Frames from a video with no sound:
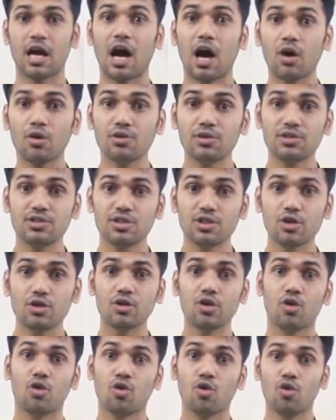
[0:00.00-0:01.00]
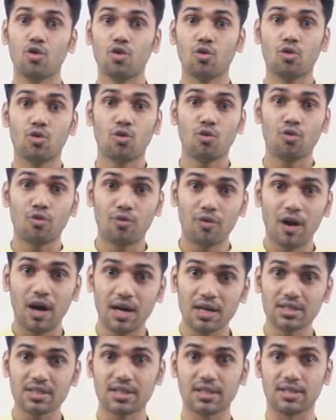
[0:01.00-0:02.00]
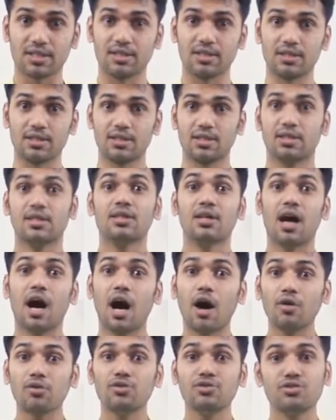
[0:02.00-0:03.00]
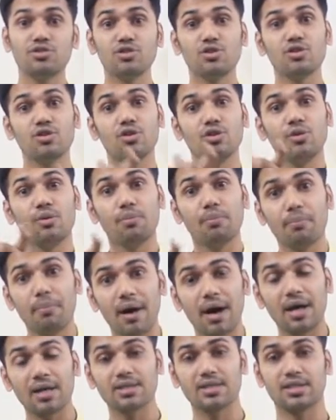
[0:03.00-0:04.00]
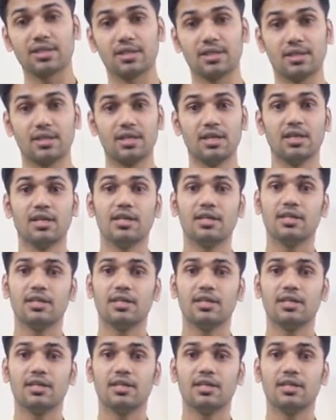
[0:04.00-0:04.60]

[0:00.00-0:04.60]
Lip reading: How is your father? How is your mother?